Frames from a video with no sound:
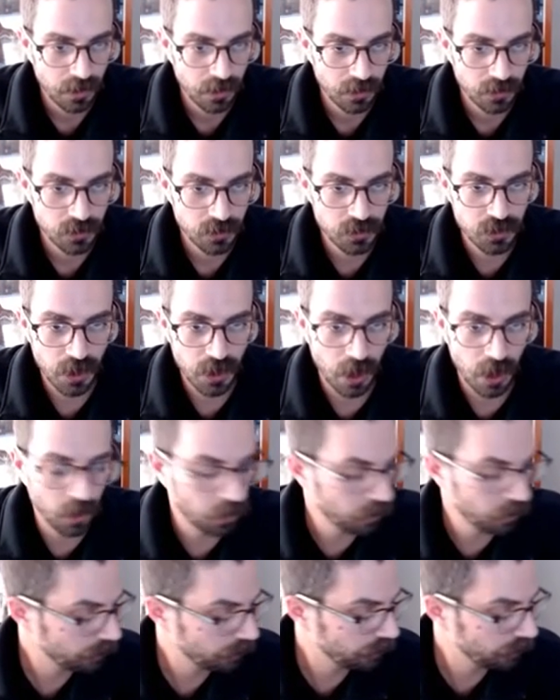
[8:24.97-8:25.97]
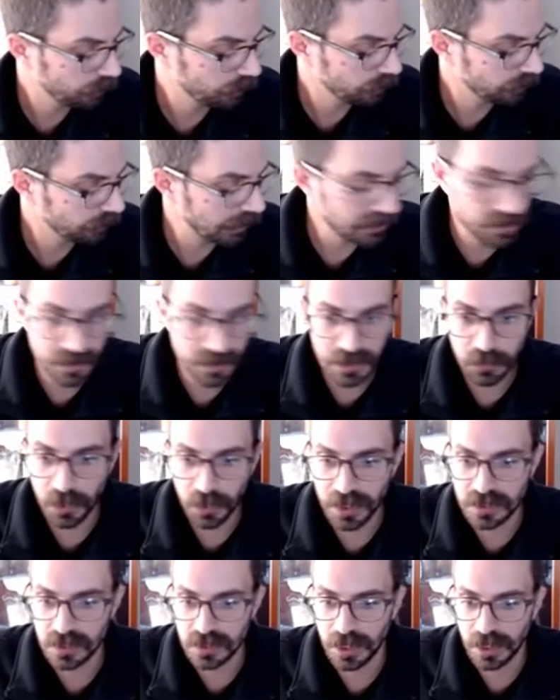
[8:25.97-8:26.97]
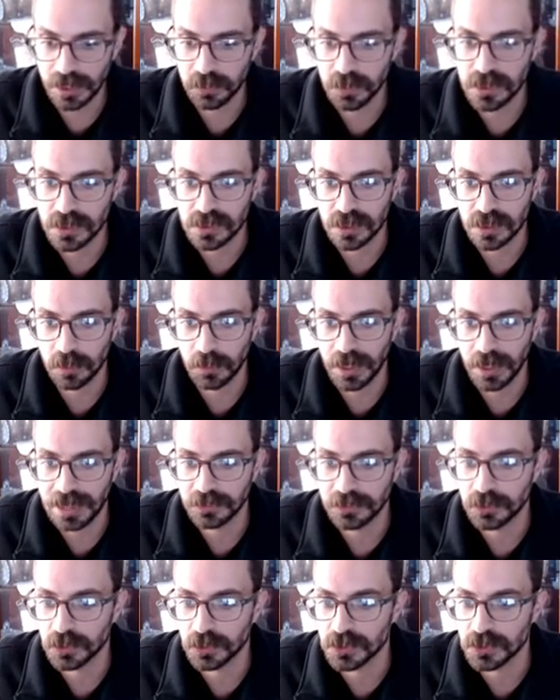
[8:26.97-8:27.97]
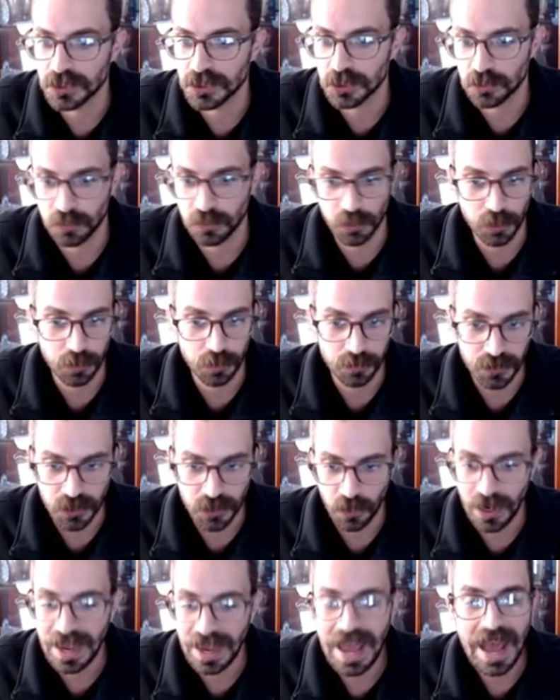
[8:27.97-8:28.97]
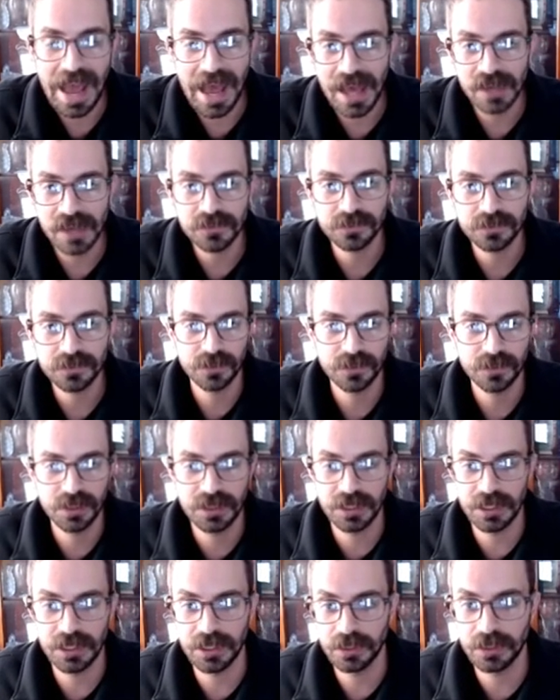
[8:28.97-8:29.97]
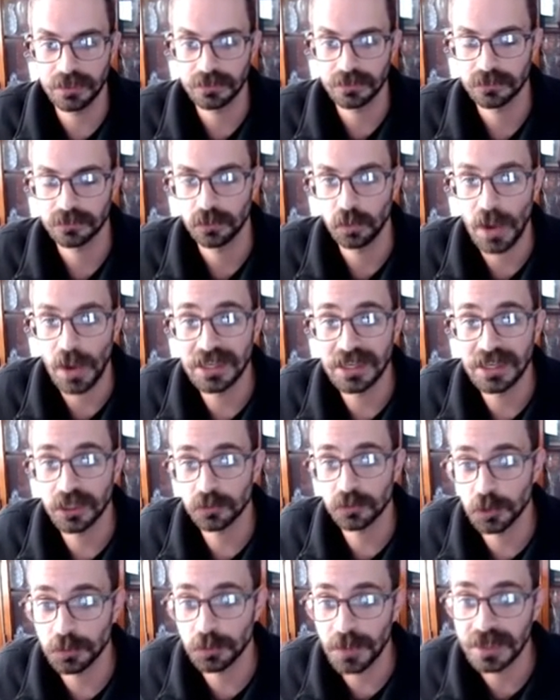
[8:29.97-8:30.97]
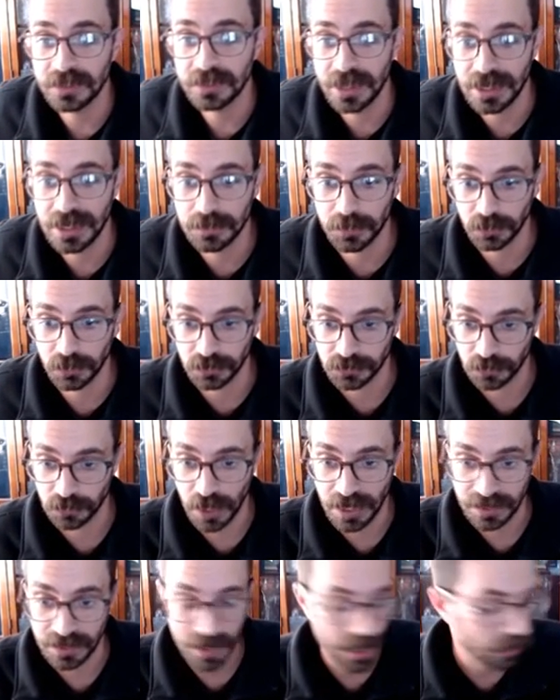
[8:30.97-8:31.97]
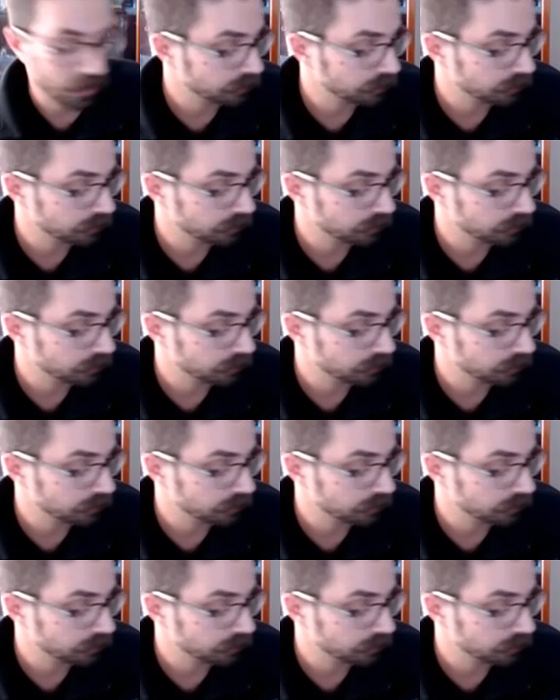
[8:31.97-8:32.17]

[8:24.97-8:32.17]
So let's see what it's like when someone enters this room. So I have the waiting room enabled right now,